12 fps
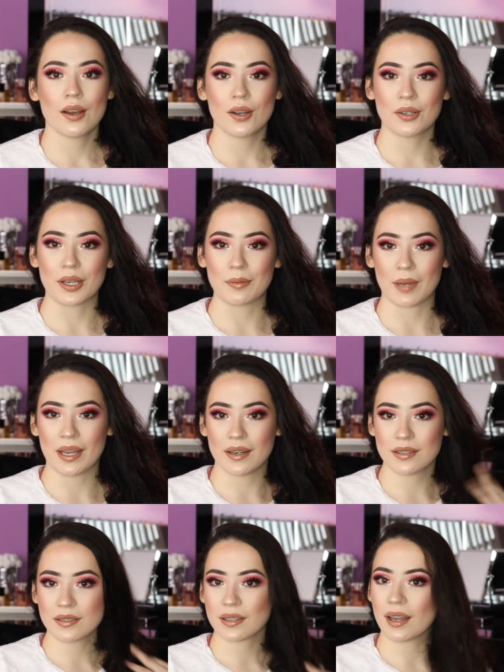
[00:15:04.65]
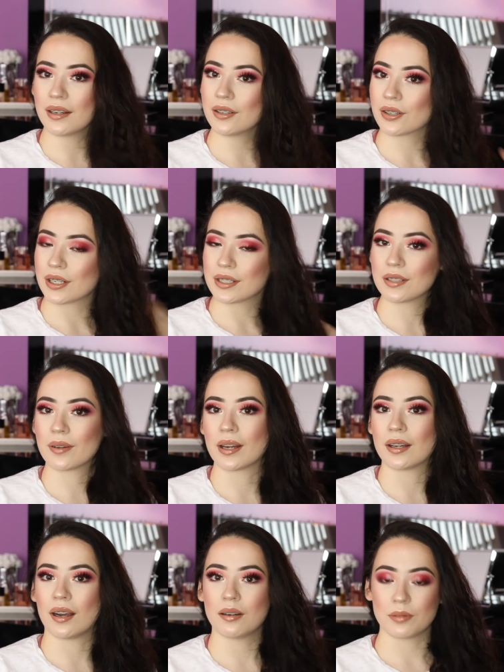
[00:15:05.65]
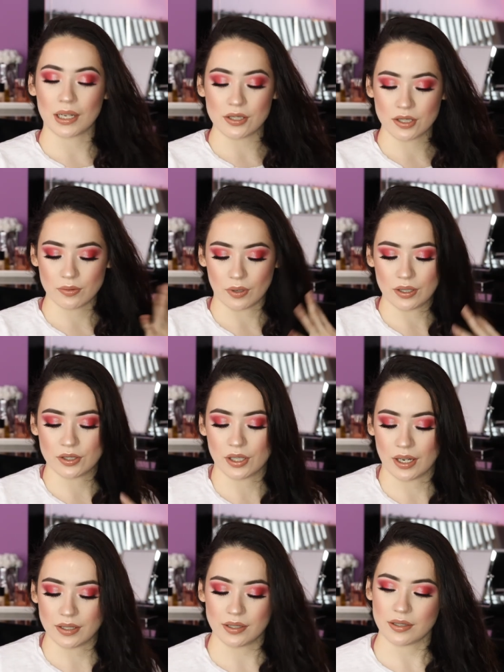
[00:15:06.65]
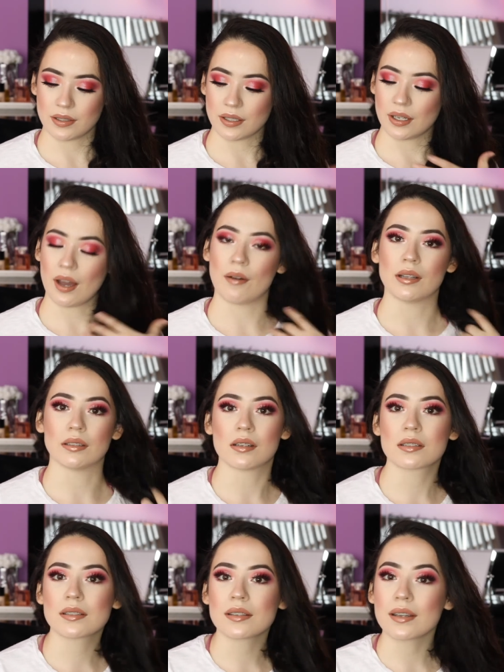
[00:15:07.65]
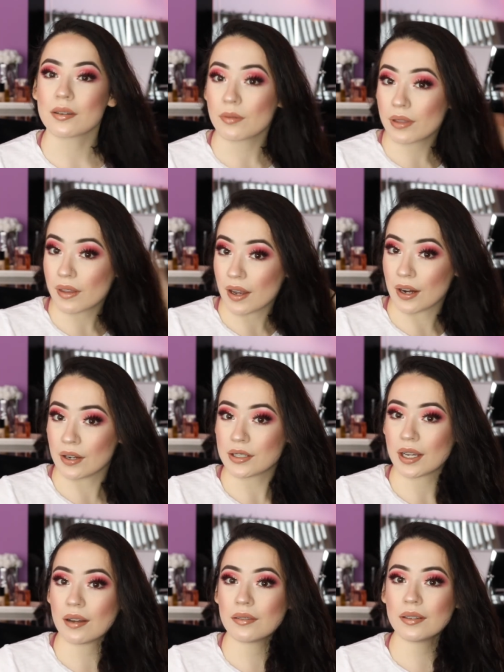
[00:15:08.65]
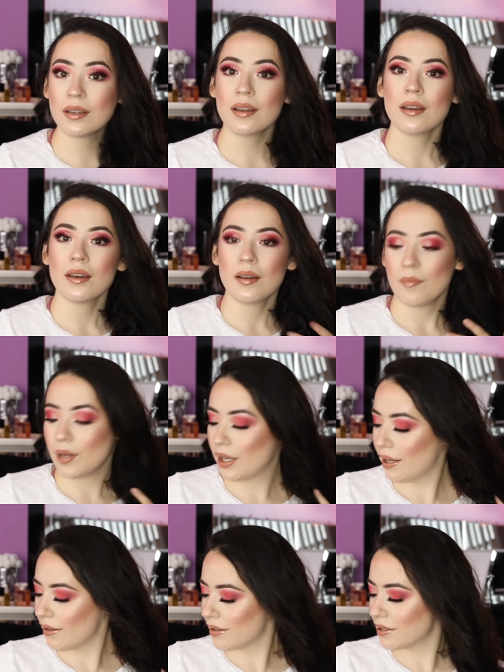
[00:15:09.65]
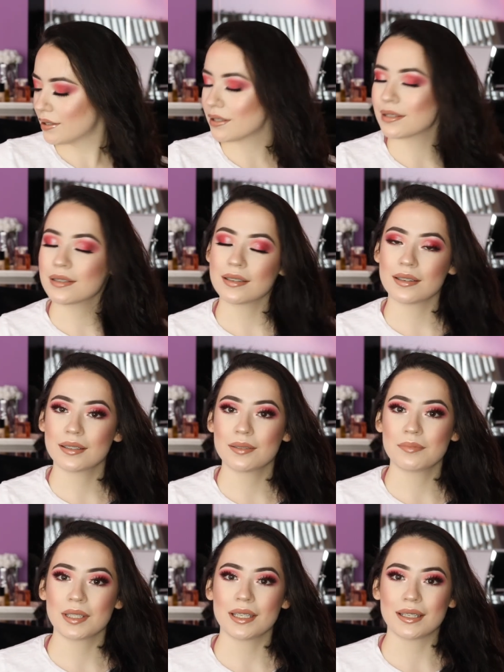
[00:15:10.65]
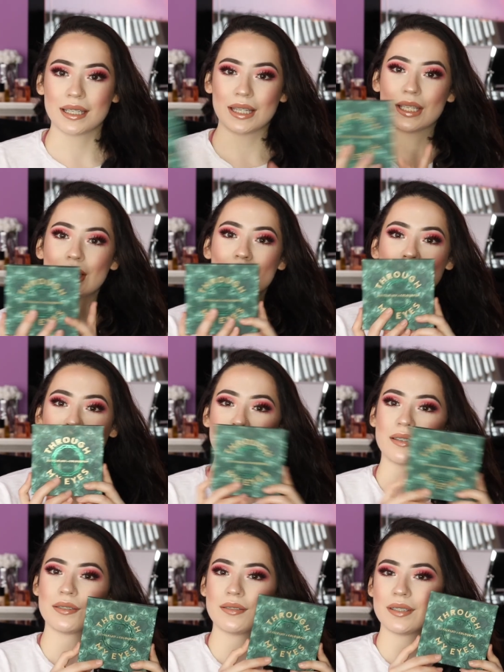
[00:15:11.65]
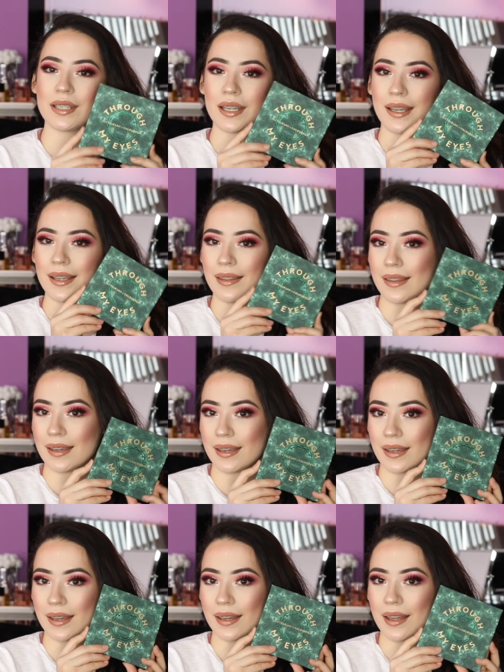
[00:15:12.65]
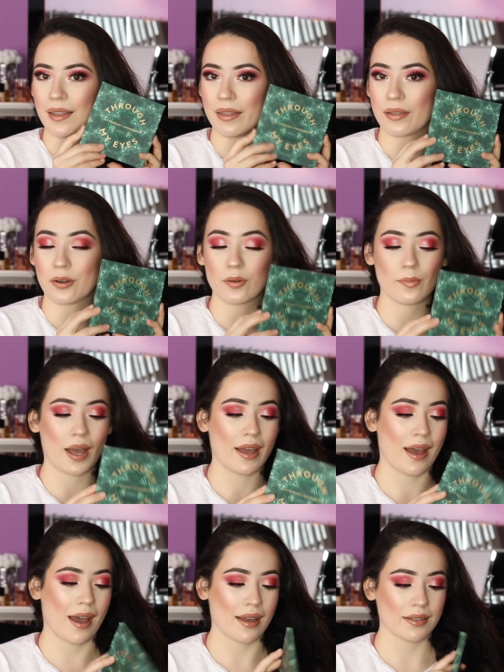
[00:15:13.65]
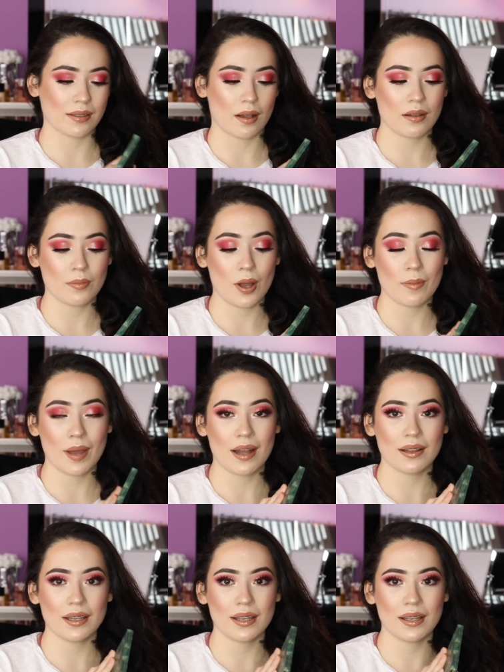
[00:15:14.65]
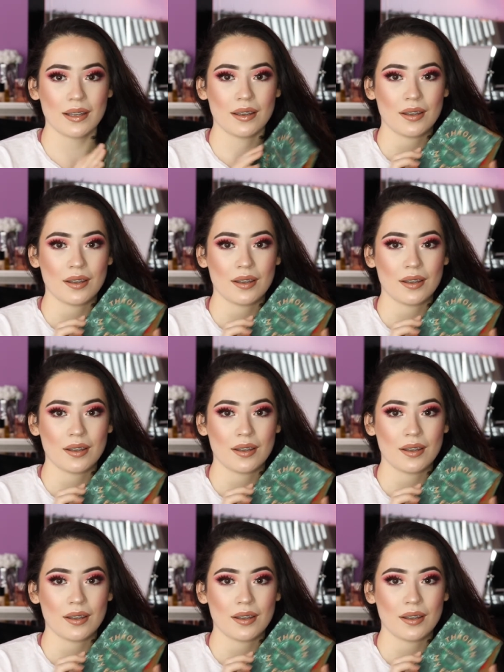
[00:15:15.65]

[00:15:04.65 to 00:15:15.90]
Okay, my hair is kind of crazy right now, but I just wanted you guys to see how it looks like with the hair down. But this is the completed look using the Through My Eyes ColourPop palette